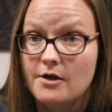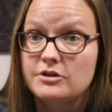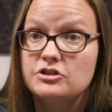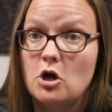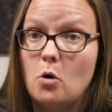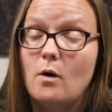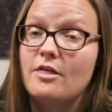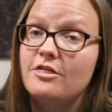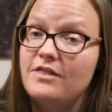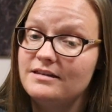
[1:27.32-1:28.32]
So,
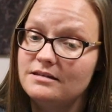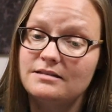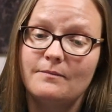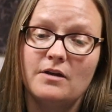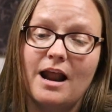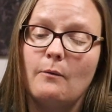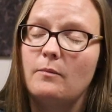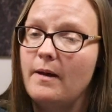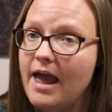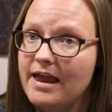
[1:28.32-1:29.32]
this is something I
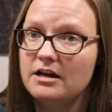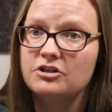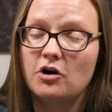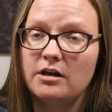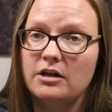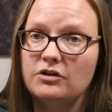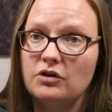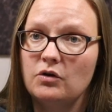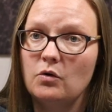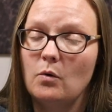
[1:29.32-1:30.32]
would pay an attorney to
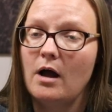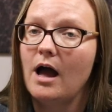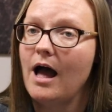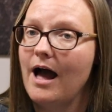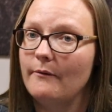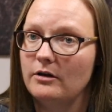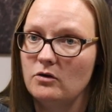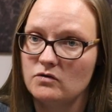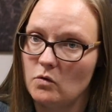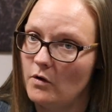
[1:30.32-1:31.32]
do. I would
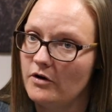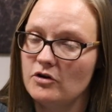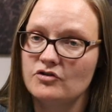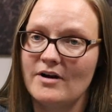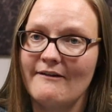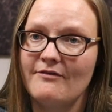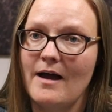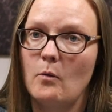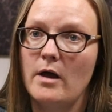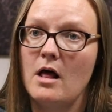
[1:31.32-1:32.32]
use a lawyer to draft
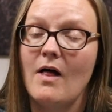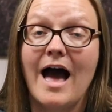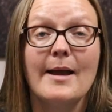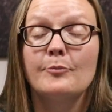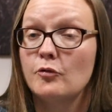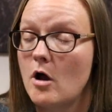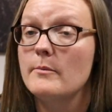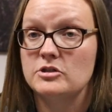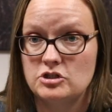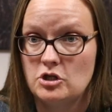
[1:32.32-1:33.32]
that will. I
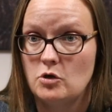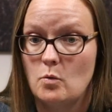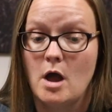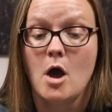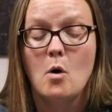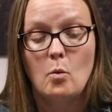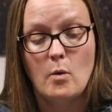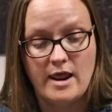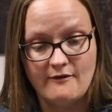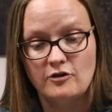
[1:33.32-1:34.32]
promise you,
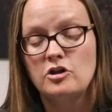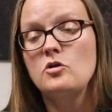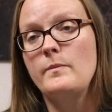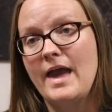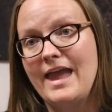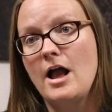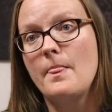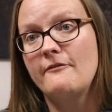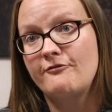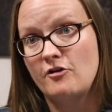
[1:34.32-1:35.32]
whatever you pay on
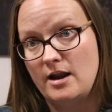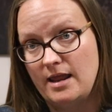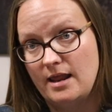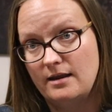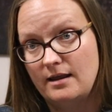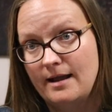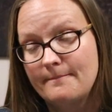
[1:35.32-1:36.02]
the front end